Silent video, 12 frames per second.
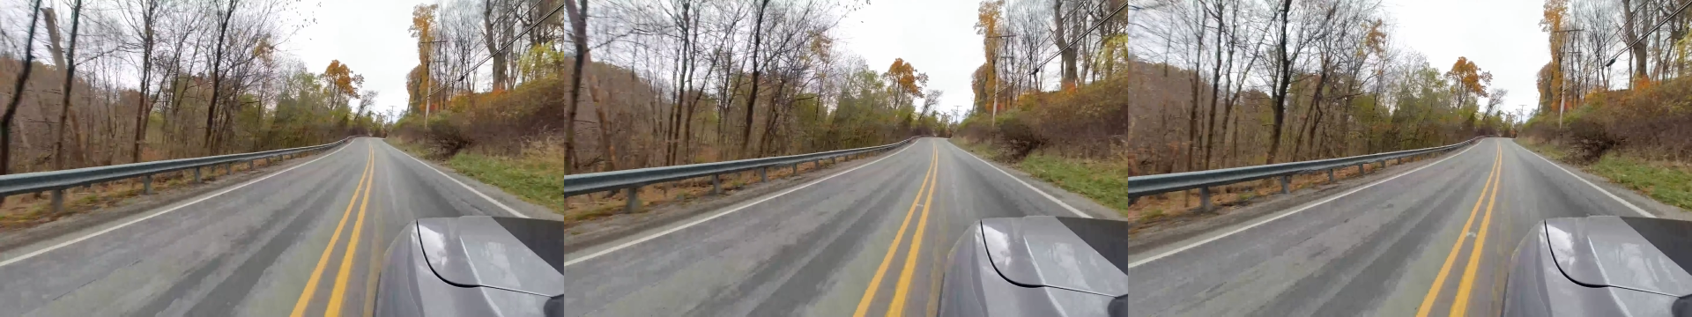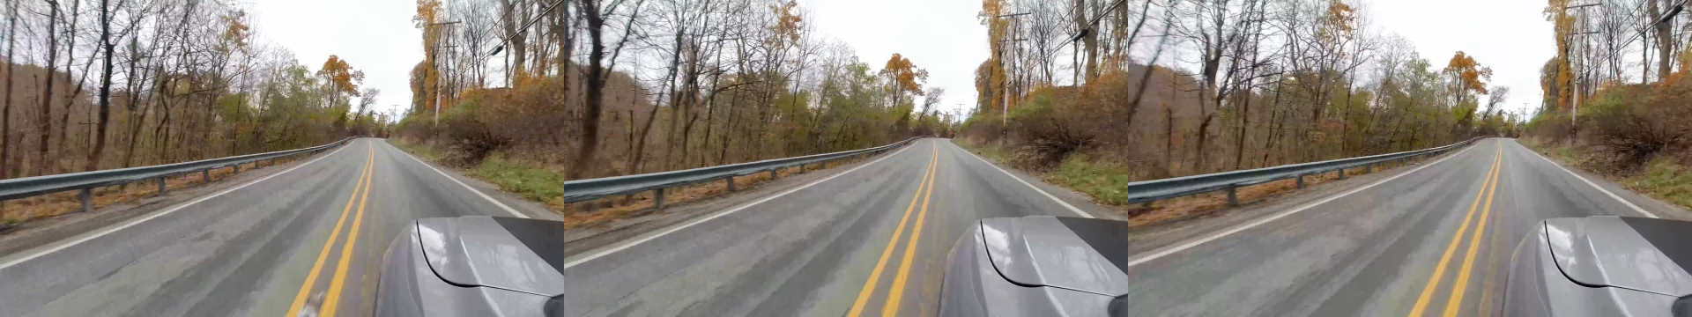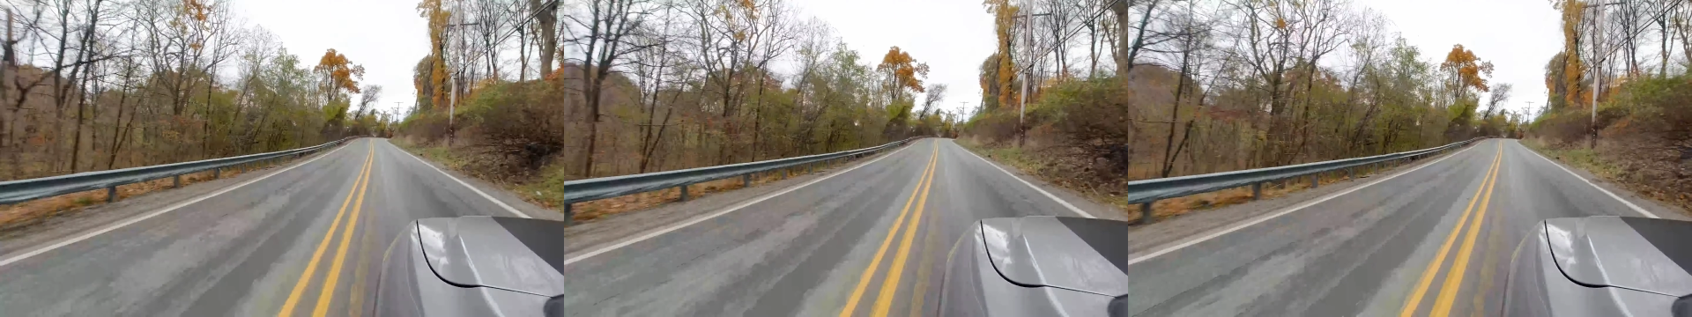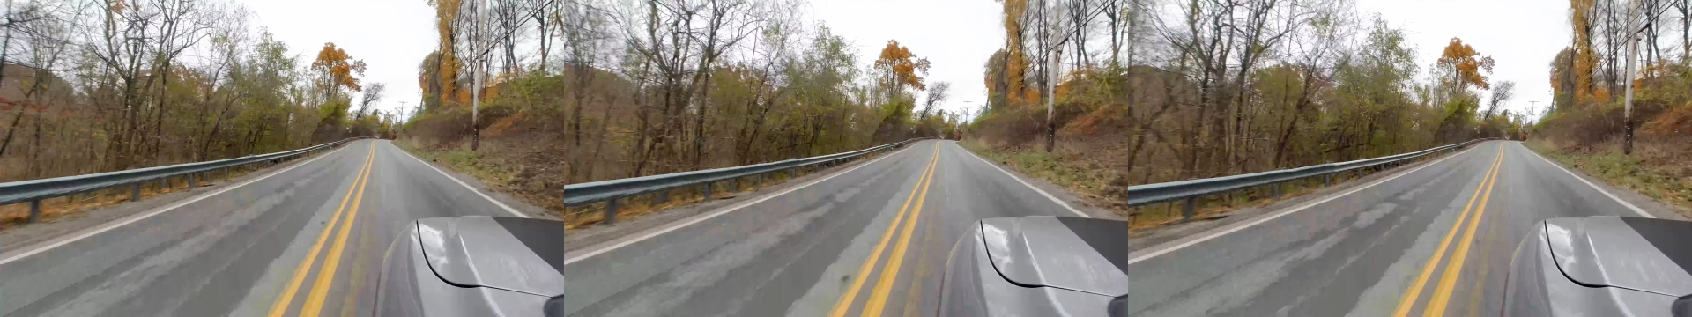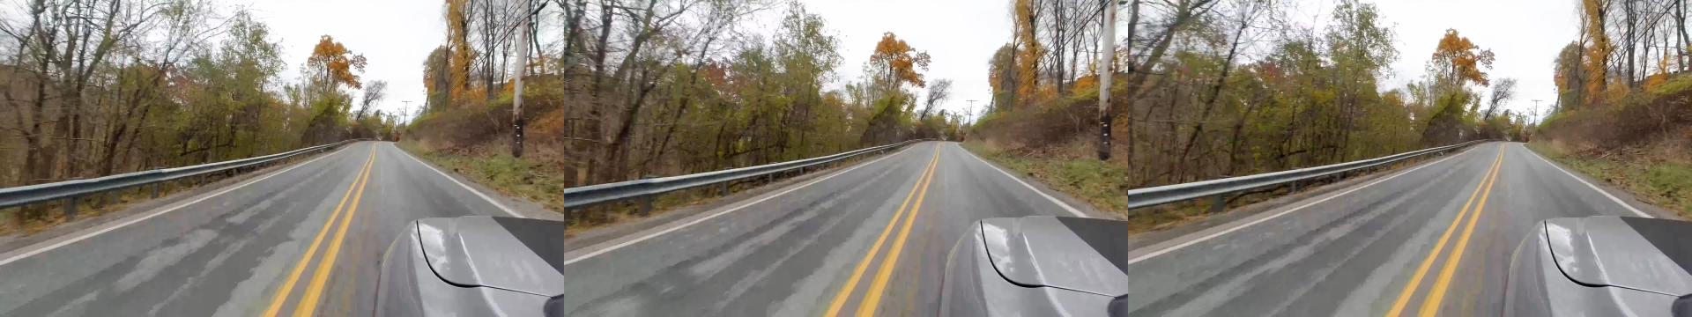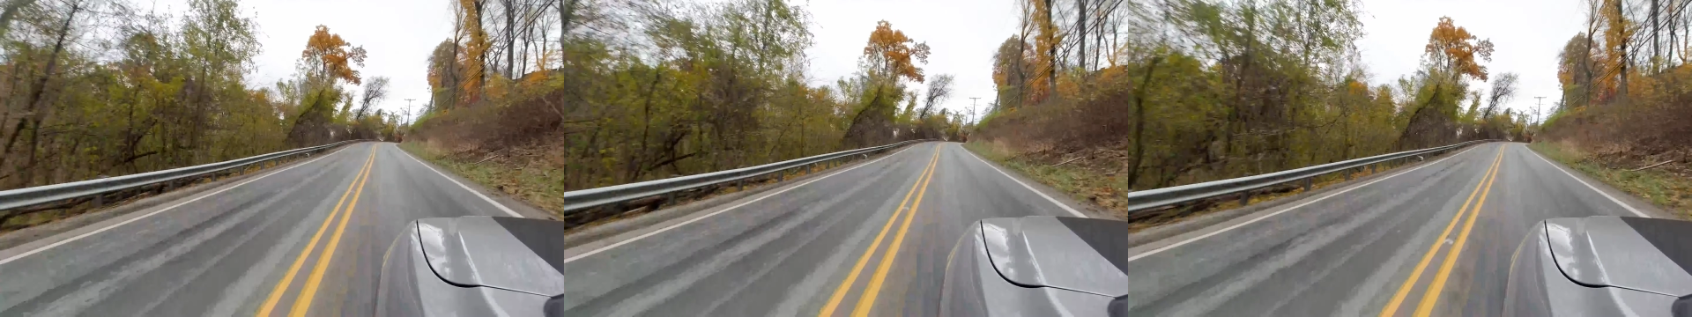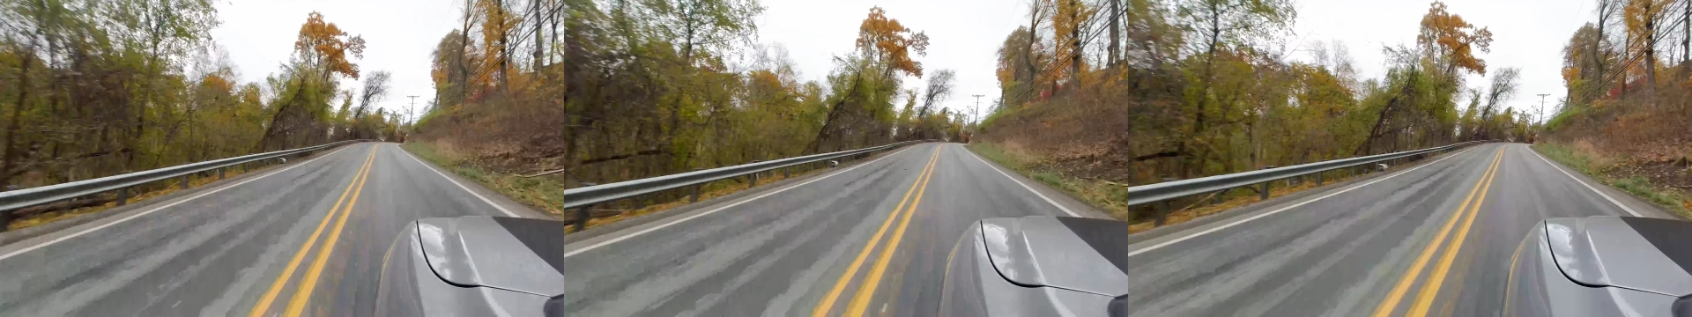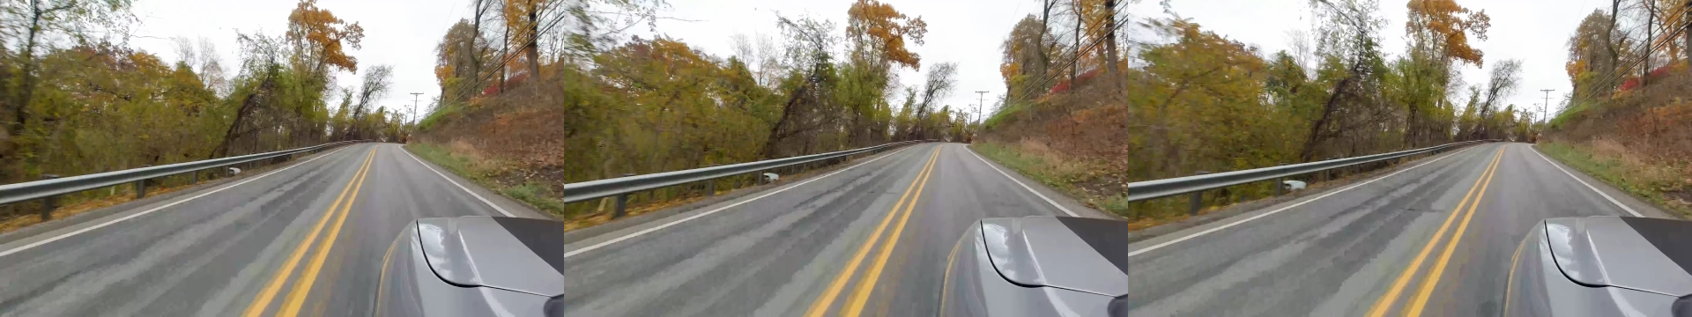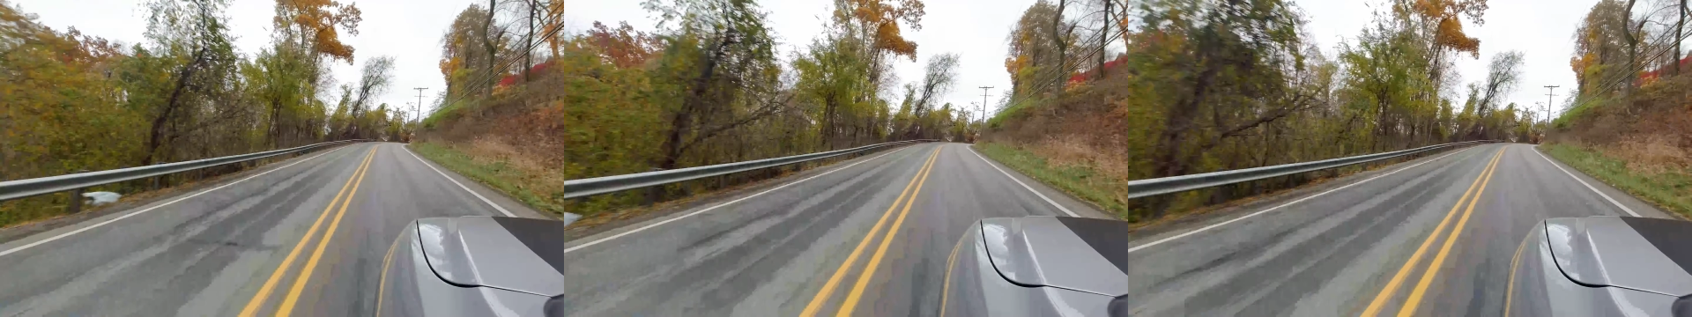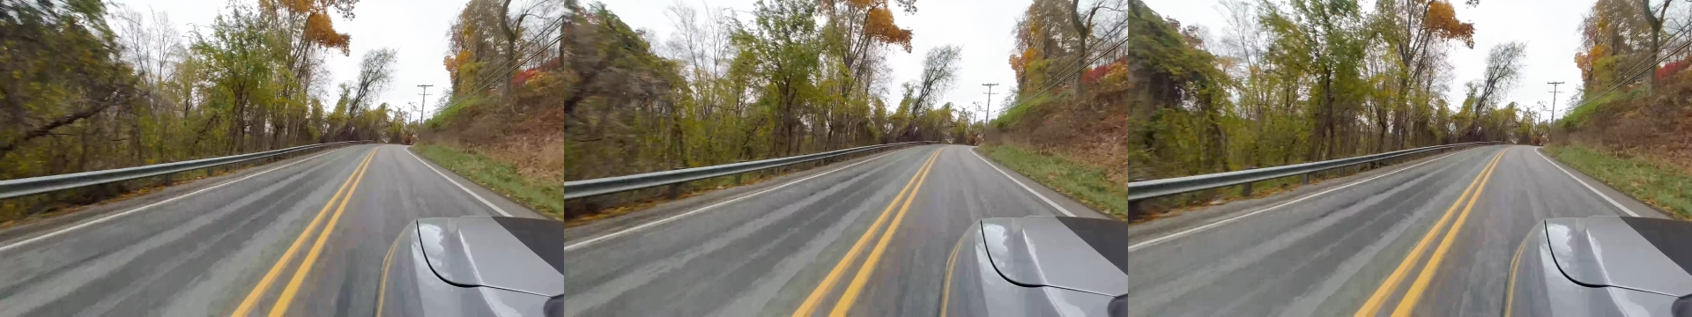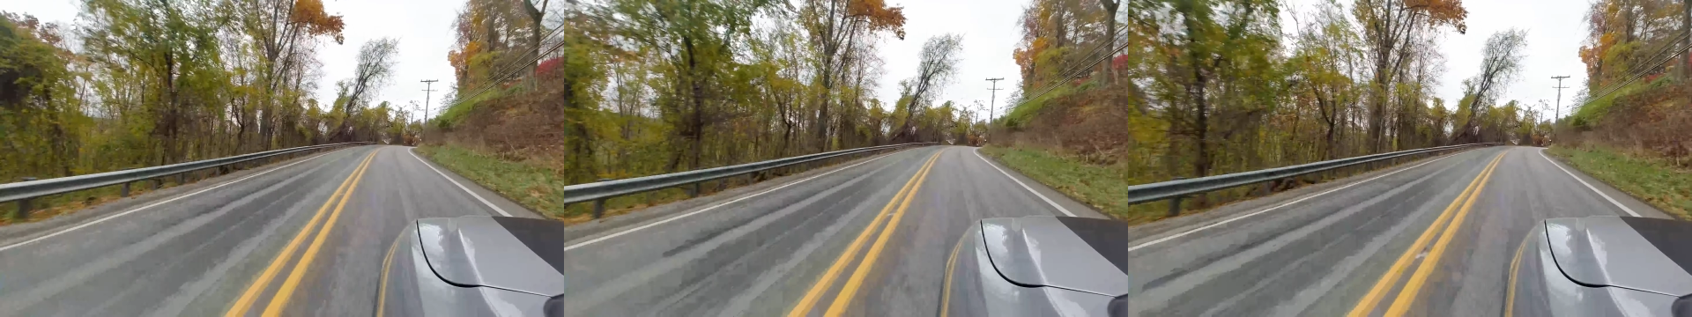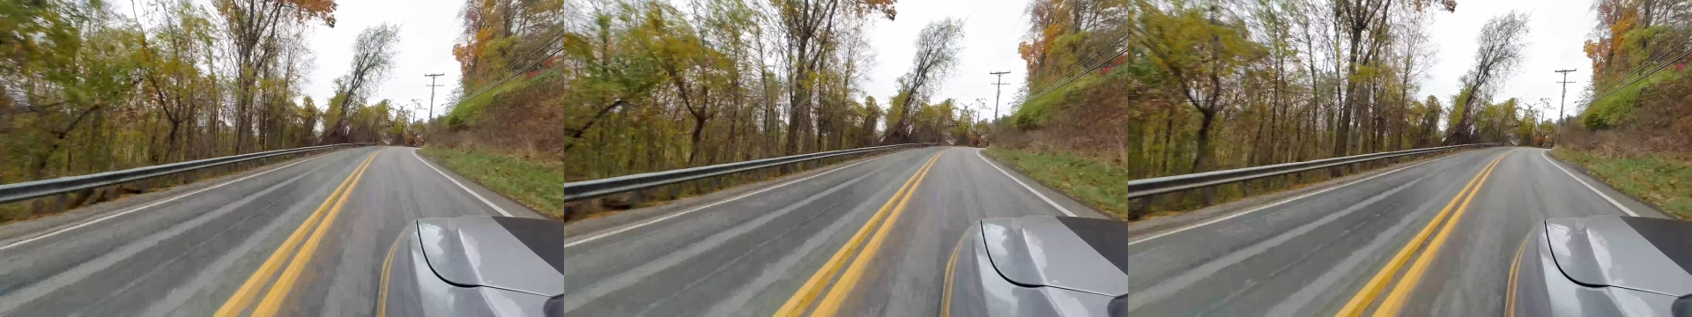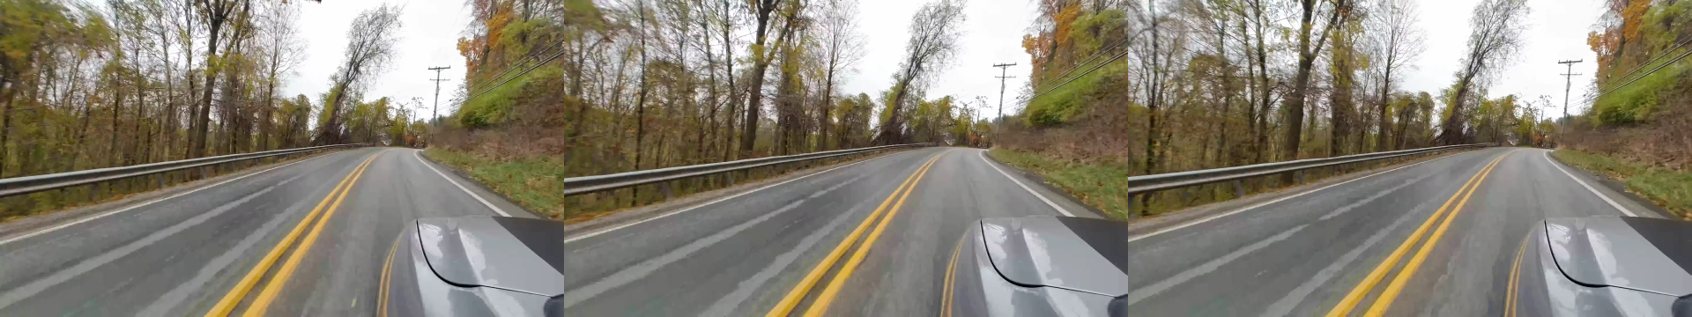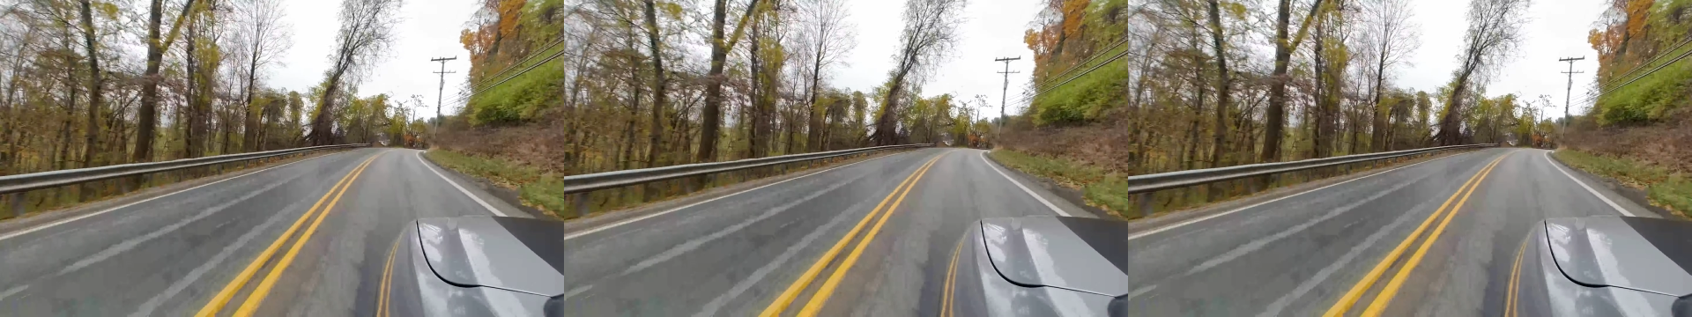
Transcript: [unreadable: no face in view]